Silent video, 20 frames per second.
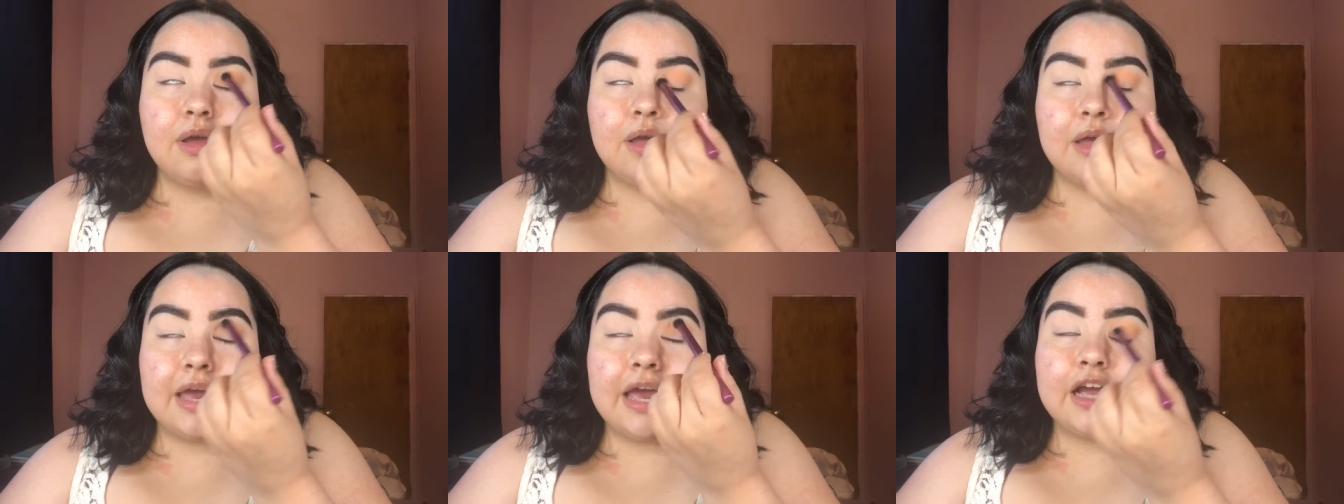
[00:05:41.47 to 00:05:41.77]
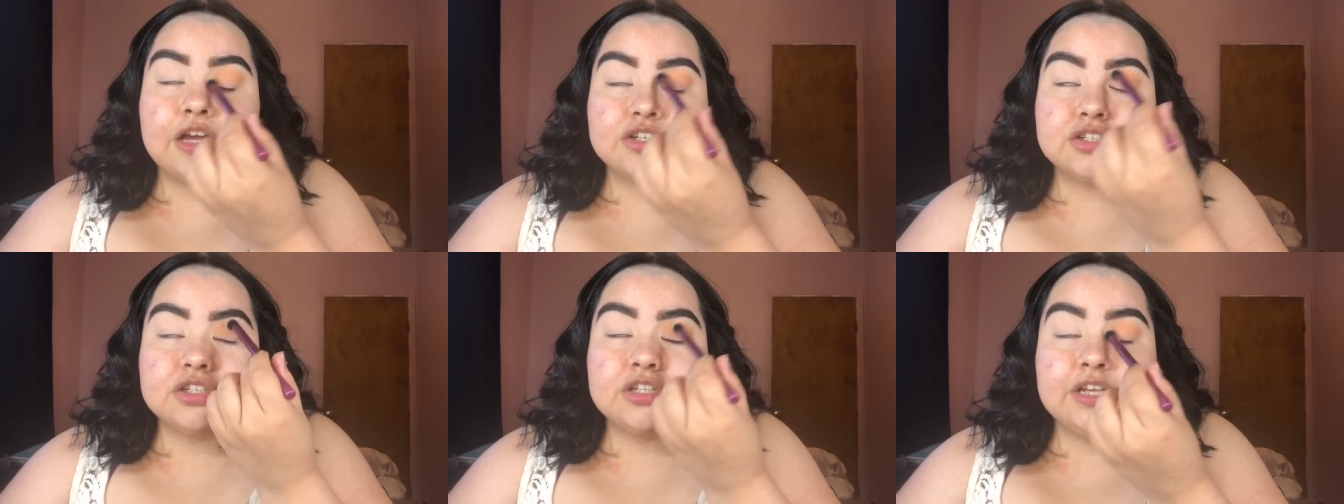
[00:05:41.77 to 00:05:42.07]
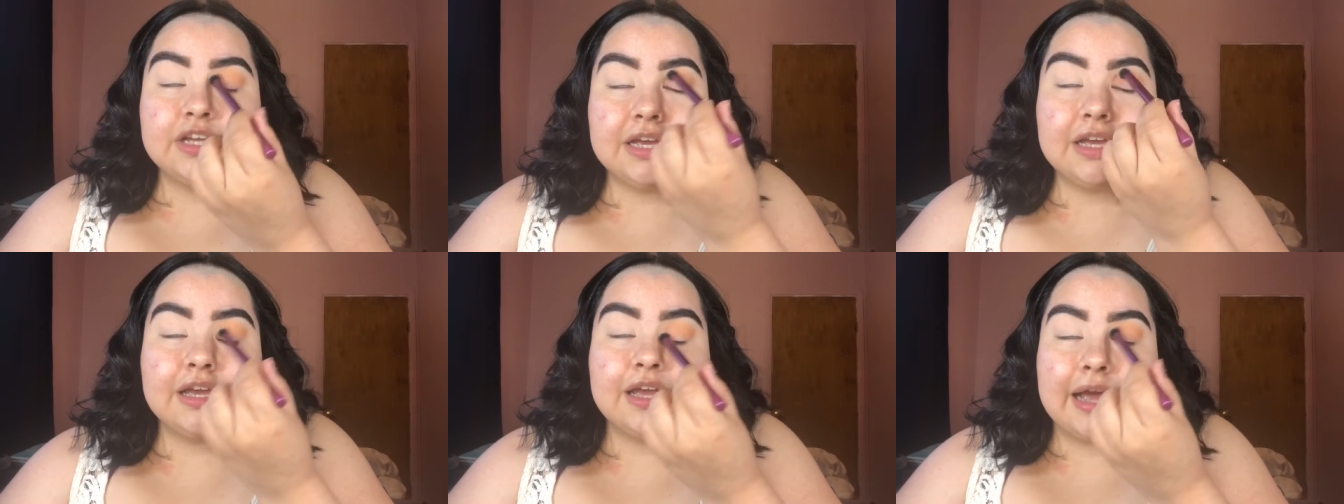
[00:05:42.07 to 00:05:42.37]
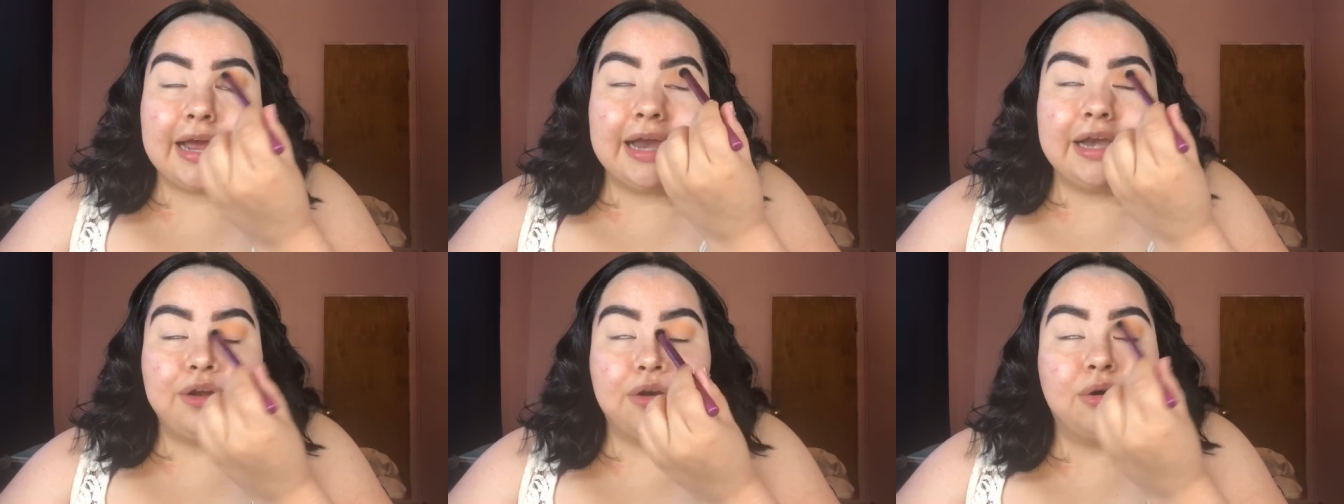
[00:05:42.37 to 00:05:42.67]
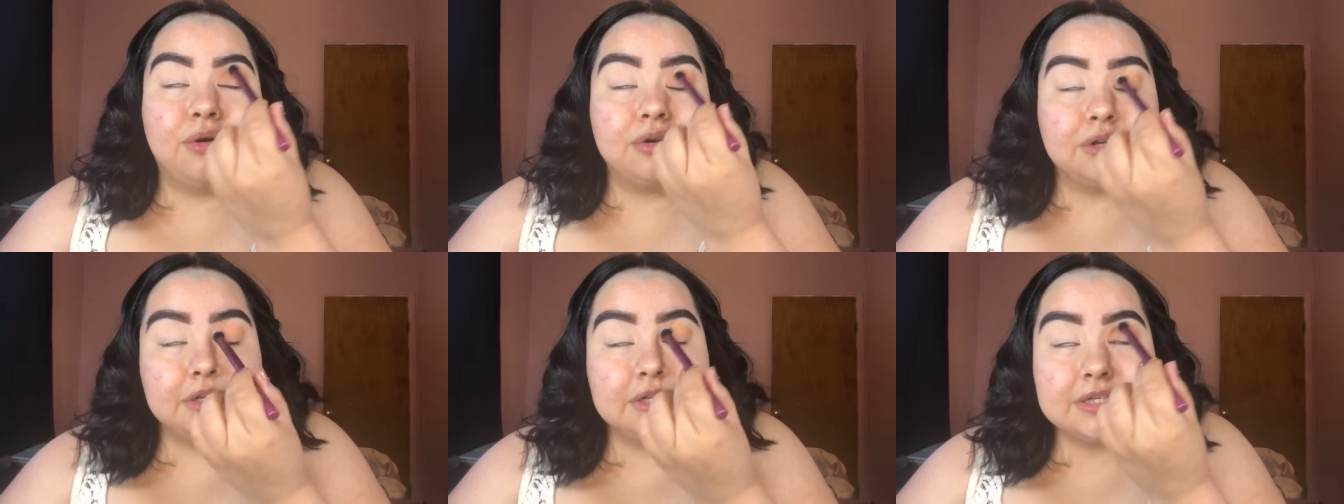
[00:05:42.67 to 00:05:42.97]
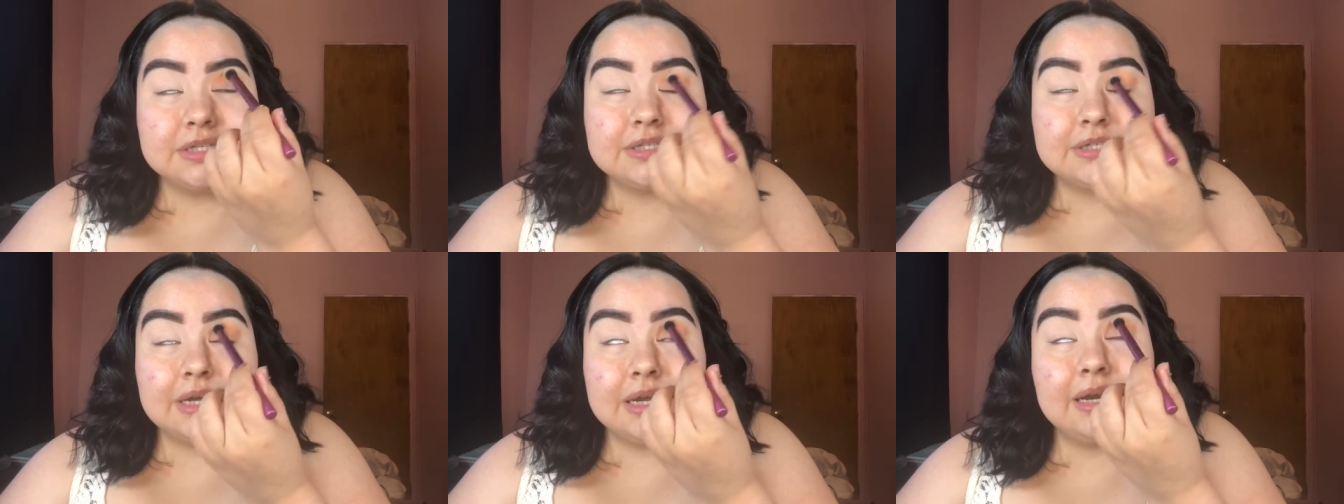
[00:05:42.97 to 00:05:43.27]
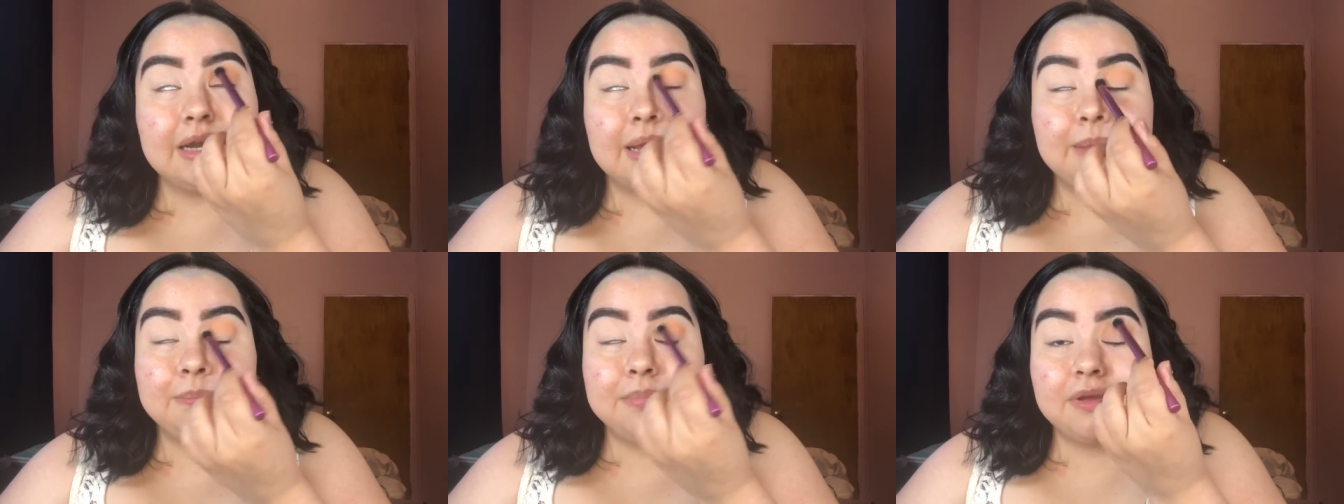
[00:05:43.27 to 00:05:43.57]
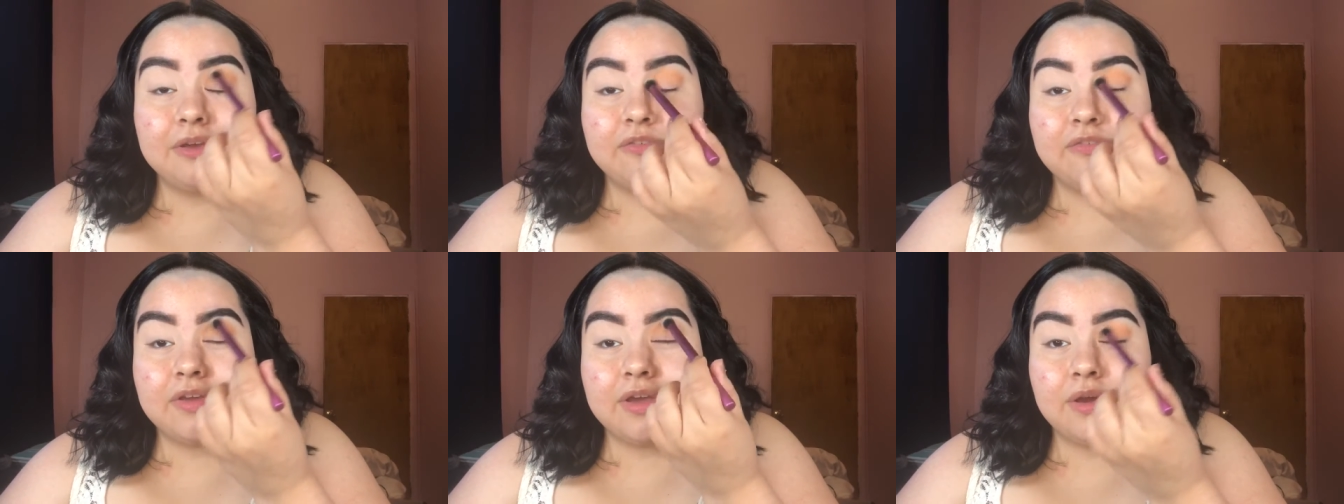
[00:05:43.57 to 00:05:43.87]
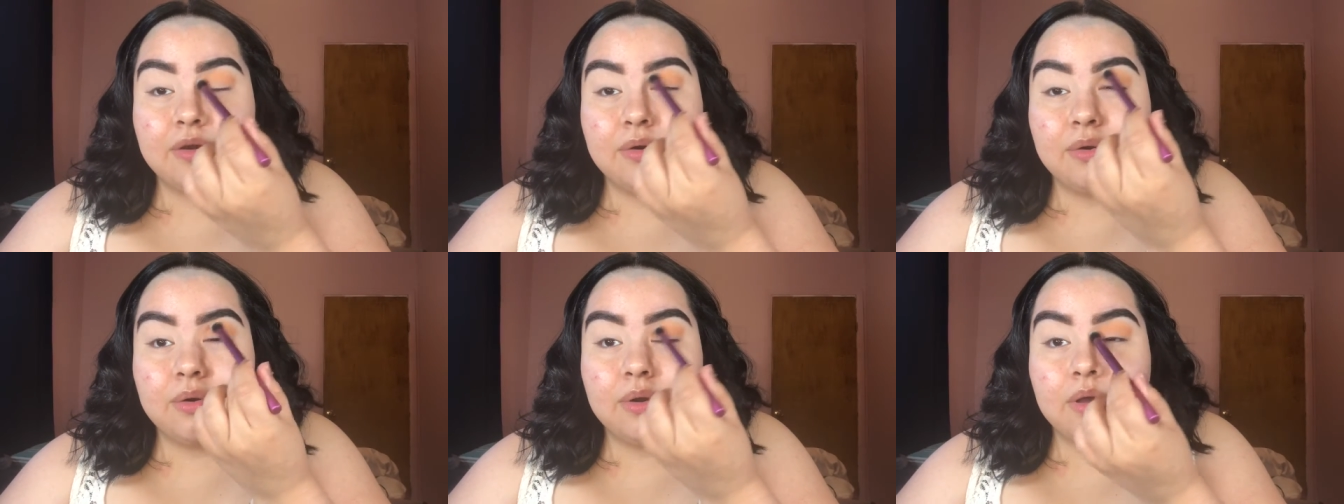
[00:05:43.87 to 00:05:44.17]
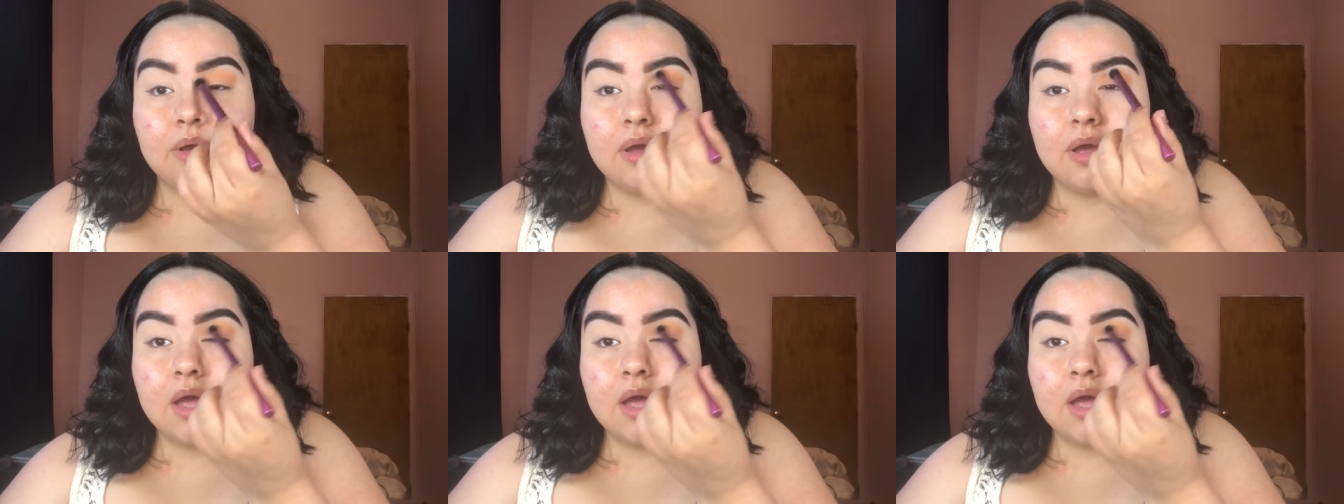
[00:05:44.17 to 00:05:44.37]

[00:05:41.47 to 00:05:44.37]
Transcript: Actually, I know it is an epic fail.